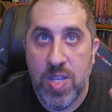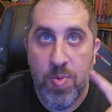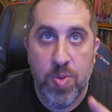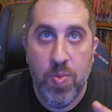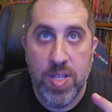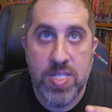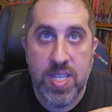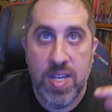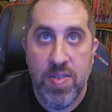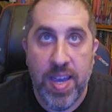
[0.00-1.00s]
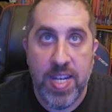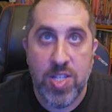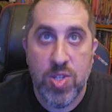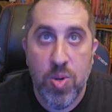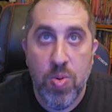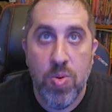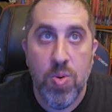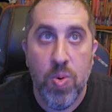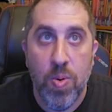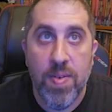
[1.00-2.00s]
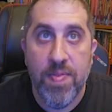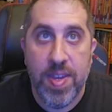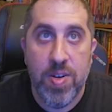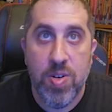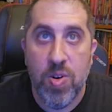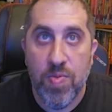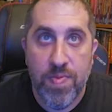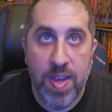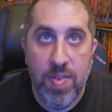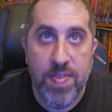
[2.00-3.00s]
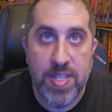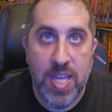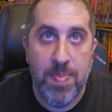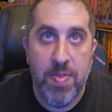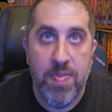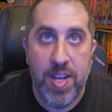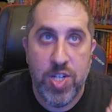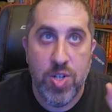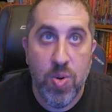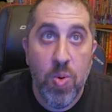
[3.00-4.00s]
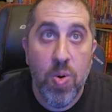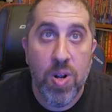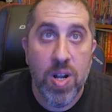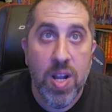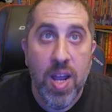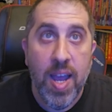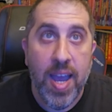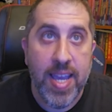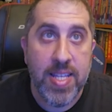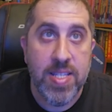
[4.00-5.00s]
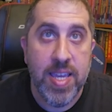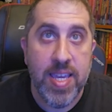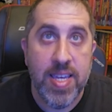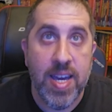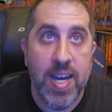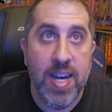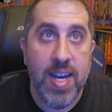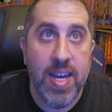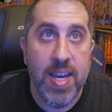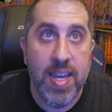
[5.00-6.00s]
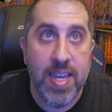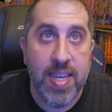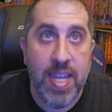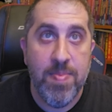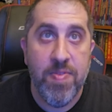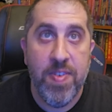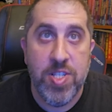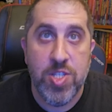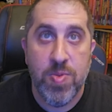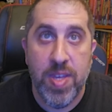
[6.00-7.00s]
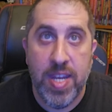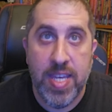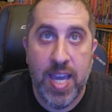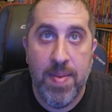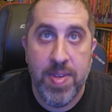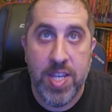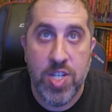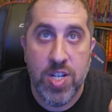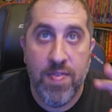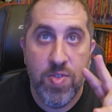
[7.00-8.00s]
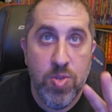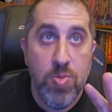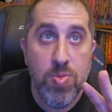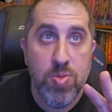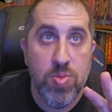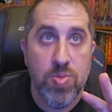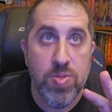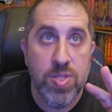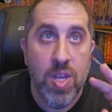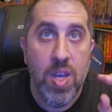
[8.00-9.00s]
with 1 skill and a tool or vehicle relevant to that profession, or I can gain a proficiency with any combination of 2 tools